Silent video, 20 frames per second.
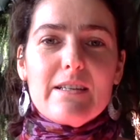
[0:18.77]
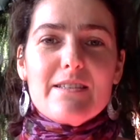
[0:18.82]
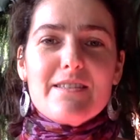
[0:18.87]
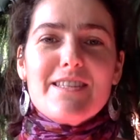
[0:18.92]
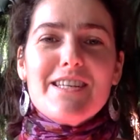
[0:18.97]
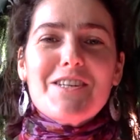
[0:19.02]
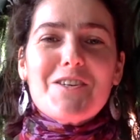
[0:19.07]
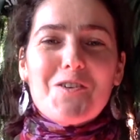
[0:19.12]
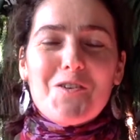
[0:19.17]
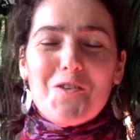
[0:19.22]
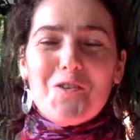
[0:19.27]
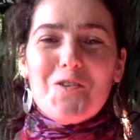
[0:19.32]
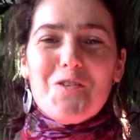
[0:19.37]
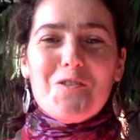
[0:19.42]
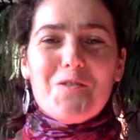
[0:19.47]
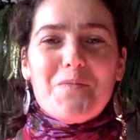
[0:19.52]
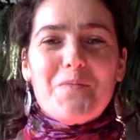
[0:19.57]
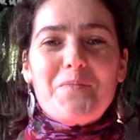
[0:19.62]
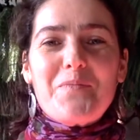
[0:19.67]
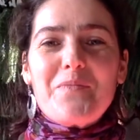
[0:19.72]
Dear
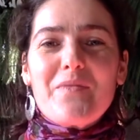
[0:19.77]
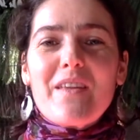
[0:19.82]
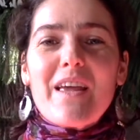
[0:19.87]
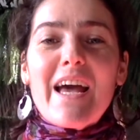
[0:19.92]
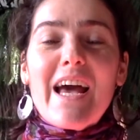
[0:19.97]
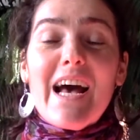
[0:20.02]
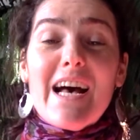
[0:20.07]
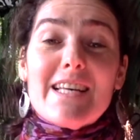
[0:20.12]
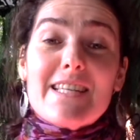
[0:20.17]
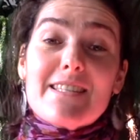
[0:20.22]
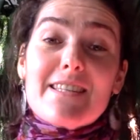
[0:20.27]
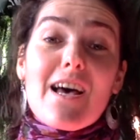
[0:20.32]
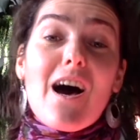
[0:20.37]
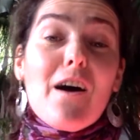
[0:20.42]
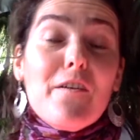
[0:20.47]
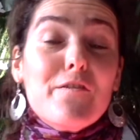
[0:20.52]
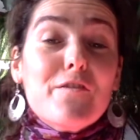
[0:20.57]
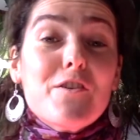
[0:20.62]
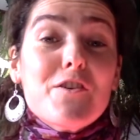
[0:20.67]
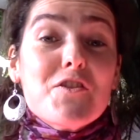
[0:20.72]
all, as
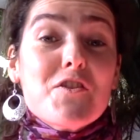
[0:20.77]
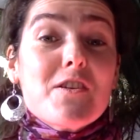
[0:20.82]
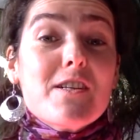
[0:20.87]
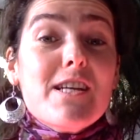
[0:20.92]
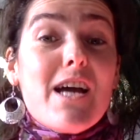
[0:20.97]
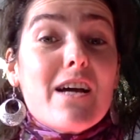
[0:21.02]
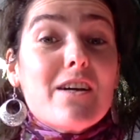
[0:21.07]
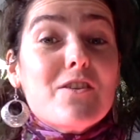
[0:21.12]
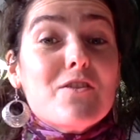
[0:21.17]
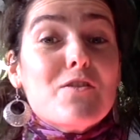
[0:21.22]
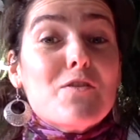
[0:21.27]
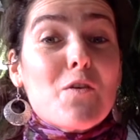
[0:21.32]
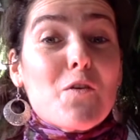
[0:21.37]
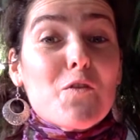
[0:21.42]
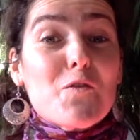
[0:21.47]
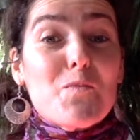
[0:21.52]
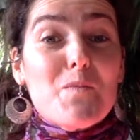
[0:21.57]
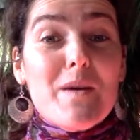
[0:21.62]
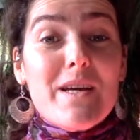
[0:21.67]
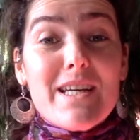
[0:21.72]
unfortunately I could not
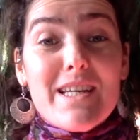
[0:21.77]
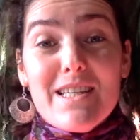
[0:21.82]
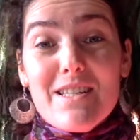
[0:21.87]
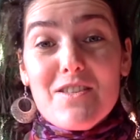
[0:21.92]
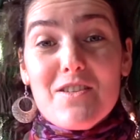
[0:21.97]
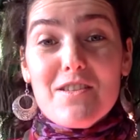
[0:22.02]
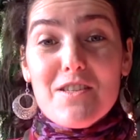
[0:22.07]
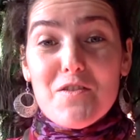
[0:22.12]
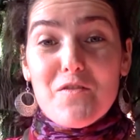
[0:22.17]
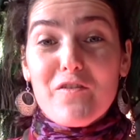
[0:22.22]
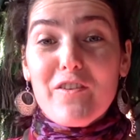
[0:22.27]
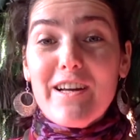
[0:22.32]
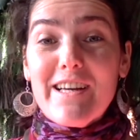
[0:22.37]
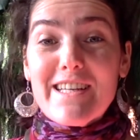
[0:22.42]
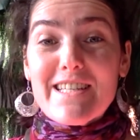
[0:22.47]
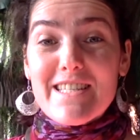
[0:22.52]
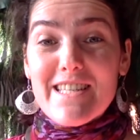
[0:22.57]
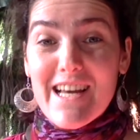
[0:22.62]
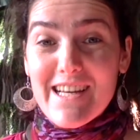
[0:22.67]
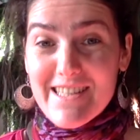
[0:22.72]
make it to this very
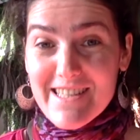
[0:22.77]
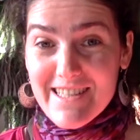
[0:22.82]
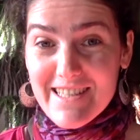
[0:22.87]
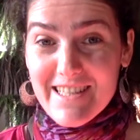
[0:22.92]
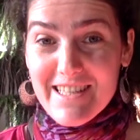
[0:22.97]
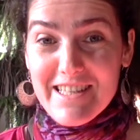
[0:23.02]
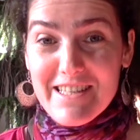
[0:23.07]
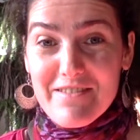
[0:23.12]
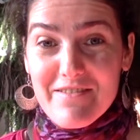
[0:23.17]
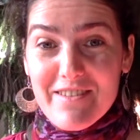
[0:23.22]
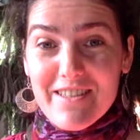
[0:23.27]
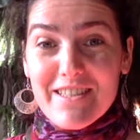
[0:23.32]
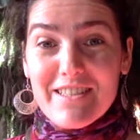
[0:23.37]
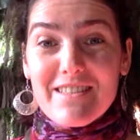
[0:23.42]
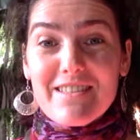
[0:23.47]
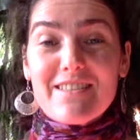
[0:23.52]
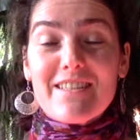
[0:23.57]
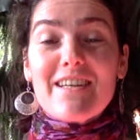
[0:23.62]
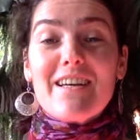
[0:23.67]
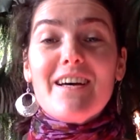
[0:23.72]
exciting
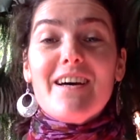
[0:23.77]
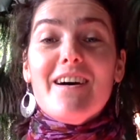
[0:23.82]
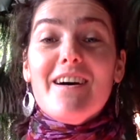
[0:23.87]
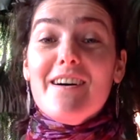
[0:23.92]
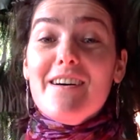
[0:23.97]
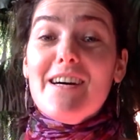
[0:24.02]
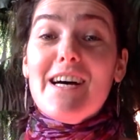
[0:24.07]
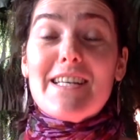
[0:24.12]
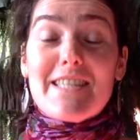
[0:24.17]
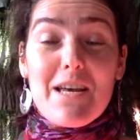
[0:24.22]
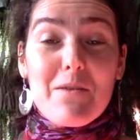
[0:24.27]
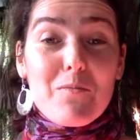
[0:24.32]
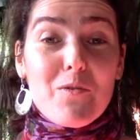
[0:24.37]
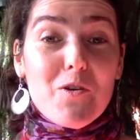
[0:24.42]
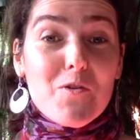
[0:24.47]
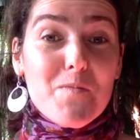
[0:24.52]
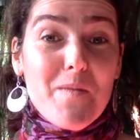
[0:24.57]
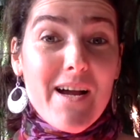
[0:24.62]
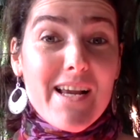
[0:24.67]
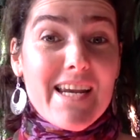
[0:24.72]
event. Uh, as I
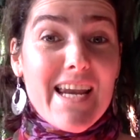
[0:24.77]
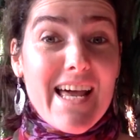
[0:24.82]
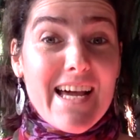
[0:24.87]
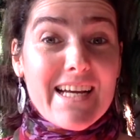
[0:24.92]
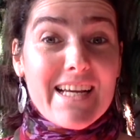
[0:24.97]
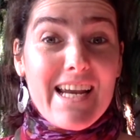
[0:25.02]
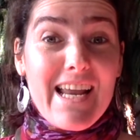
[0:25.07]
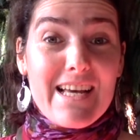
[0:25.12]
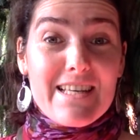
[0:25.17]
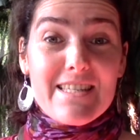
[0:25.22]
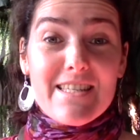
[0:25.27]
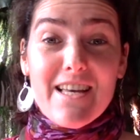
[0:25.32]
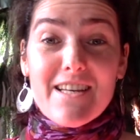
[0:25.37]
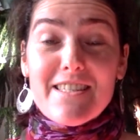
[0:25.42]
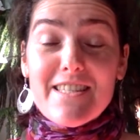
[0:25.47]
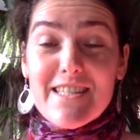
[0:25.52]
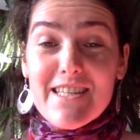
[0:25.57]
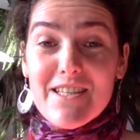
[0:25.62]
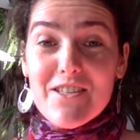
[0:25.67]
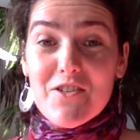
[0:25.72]
broke my leg last
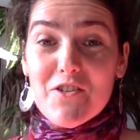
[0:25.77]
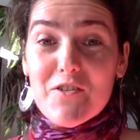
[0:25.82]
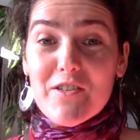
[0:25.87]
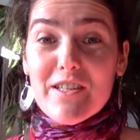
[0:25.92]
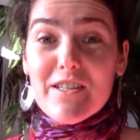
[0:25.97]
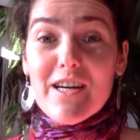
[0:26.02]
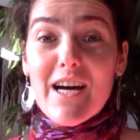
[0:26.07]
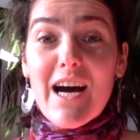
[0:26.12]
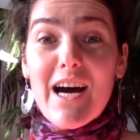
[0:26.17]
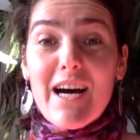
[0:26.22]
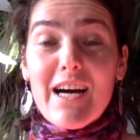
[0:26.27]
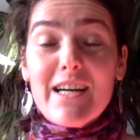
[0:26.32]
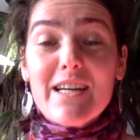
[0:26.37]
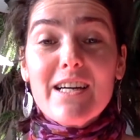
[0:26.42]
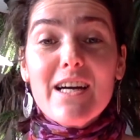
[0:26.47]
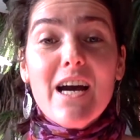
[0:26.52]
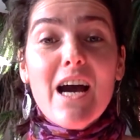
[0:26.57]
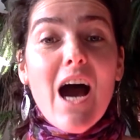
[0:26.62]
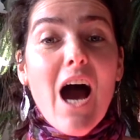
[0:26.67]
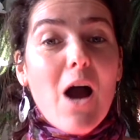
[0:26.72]
Sunday during a hike,
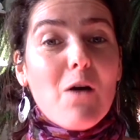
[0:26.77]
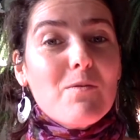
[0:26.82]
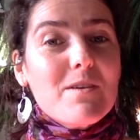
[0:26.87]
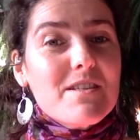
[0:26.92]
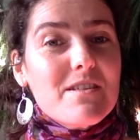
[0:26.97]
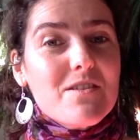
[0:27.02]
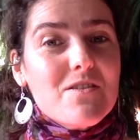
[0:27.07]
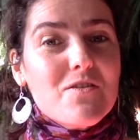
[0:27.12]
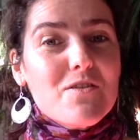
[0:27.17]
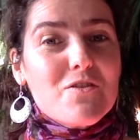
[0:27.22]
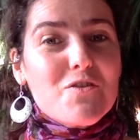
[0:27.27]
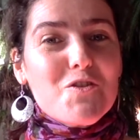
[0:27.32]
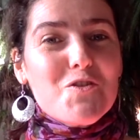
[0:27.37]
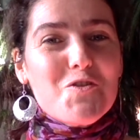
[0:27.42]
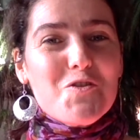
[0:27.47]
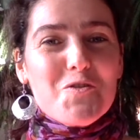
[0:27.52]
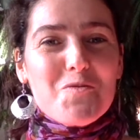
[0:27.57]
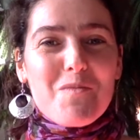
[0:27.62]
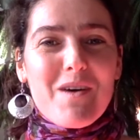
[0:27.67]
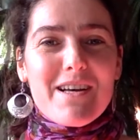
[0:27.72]
I wanted to
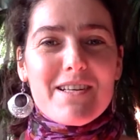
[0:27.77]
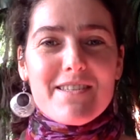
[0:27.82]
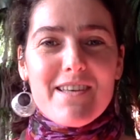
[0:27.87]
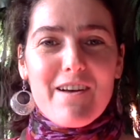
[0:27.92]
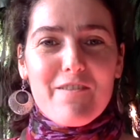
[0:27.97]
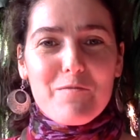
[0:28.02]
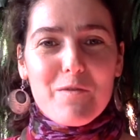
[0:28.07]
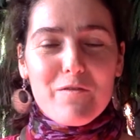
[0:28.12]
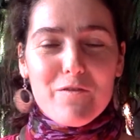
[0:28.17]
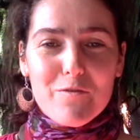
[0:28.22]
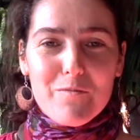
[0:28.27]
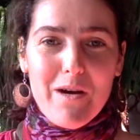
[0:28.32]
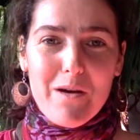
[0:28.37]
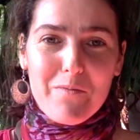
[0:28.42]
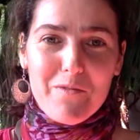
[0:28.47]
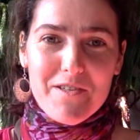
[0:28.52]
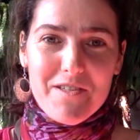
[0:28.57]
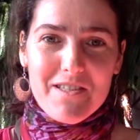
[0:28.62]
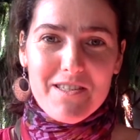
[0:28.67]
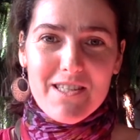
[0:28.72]
introduce myself before my
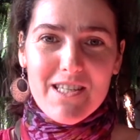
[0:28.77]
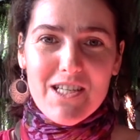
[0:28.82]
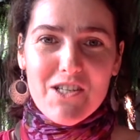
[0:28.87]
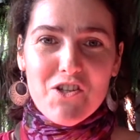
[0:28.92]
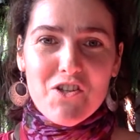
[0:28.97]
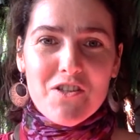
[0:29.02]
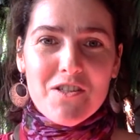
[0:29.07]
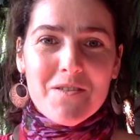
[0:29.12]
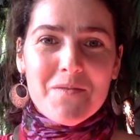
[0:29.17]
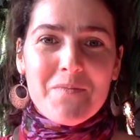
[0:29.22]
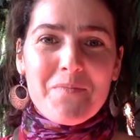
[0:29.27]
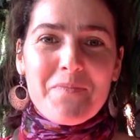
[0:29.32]
presentation.